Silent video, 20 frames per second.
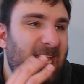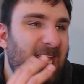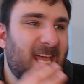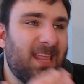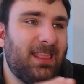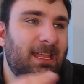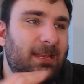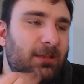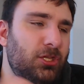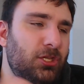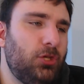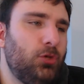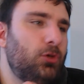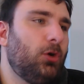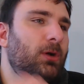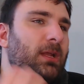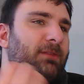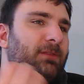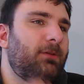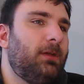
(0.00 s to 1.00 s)
and then you
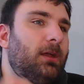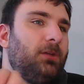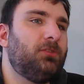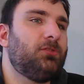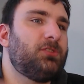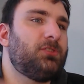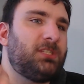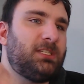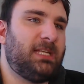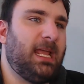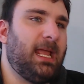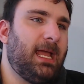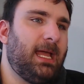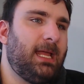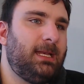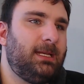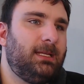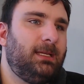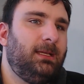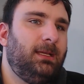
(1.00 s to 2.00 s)
don't even understand,